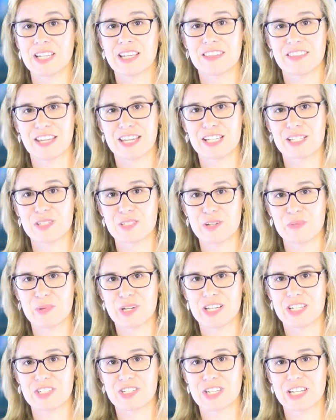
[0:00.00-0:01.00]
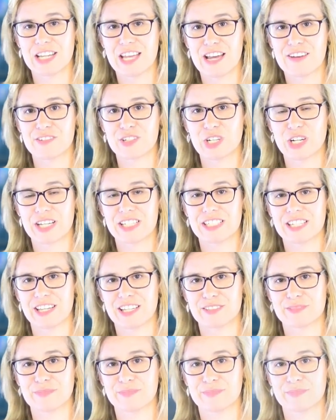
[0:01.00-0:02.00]
Thanks so much and have a great
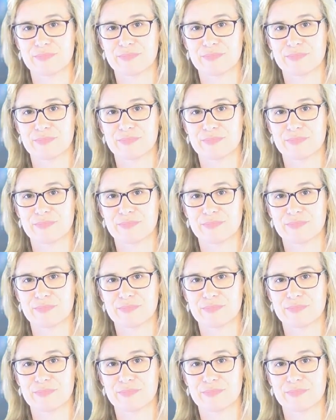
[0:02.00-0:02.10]
day.